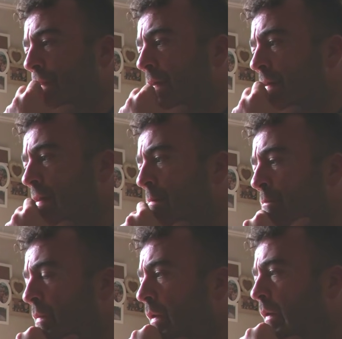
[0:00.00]
And
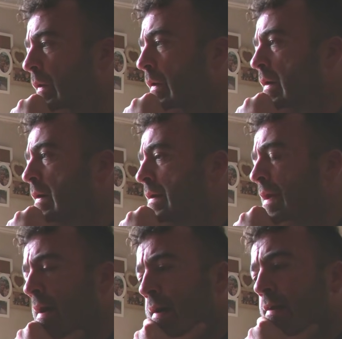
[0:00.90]

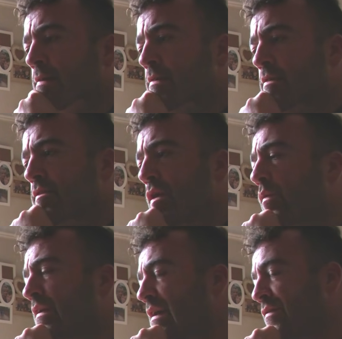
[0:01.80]
it's
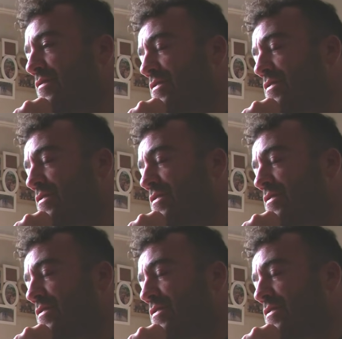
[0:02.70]
totally different.